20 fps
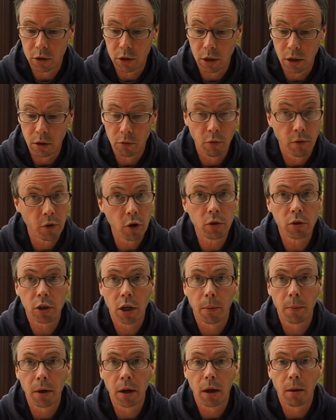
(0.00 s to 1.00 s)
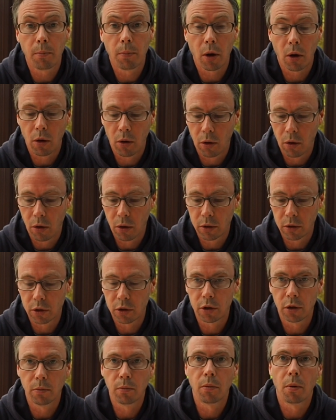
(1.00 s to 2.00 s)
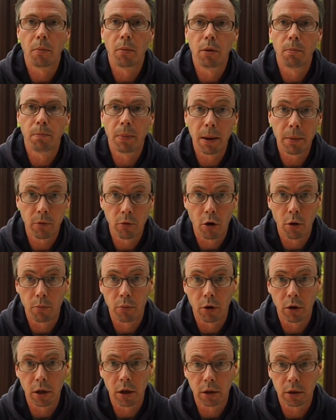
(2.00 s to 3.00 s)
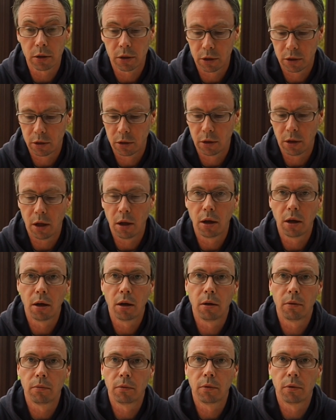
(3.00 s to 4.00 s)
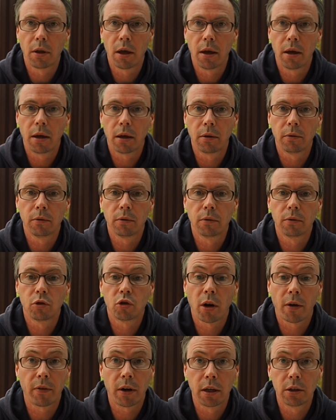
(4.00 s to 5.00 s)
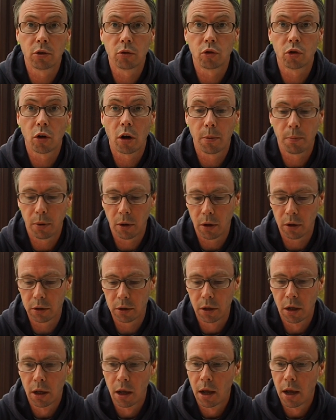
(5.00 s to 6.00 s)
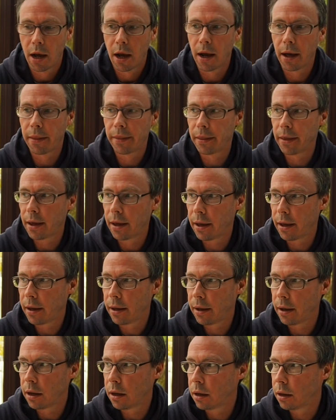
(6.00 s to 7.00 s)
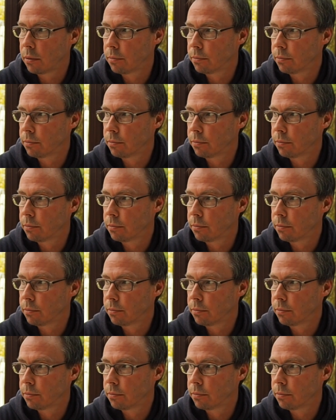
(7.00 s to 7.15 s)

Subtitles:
reviews coming up on some of the Benro products, their Travel Angel tripod and their